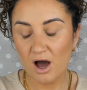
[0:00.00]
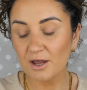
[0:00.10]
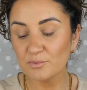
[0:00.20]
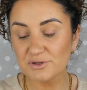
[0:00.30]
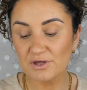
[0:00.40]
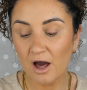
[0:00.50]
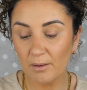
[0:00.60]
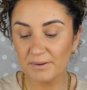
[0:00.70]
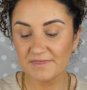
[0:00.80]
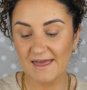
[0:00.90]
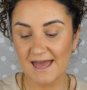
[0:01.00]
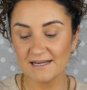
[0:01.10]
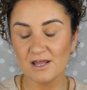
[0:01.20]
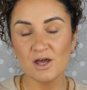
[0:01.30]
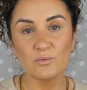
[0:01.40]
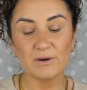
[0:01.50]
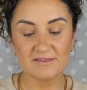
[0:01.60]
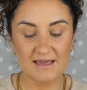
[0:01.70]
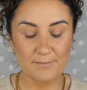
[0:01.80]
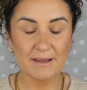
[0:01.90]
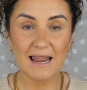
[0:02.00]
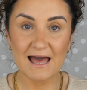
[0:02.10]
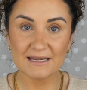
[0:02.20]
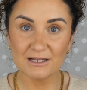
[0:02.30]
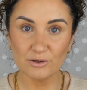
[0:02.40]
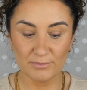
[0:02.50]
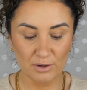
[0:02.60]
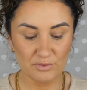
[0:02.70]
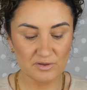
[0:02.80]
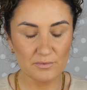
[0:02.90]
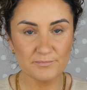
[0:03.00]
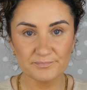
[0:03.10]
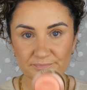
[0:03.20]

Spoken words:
I would top it then with, say, Milani Luminoso,